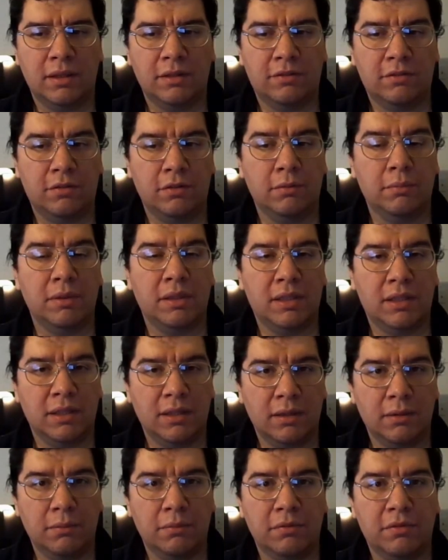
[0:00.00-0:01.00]
had soon
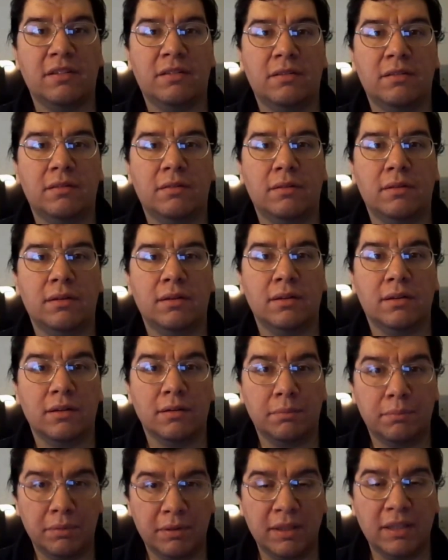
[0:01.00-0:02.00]
becomes a
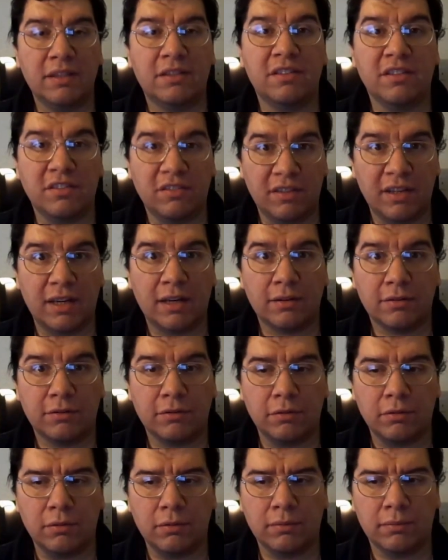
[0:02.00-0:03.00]
complete
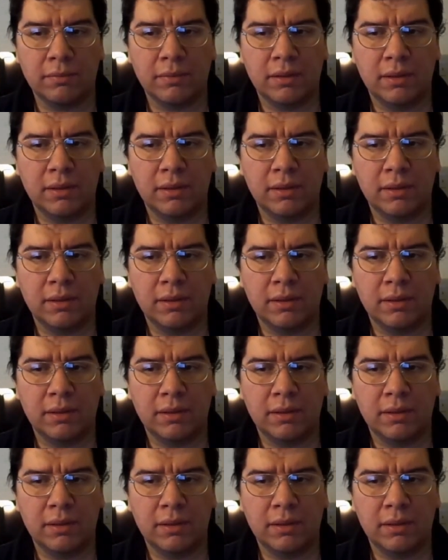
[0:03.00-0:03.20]
disaster,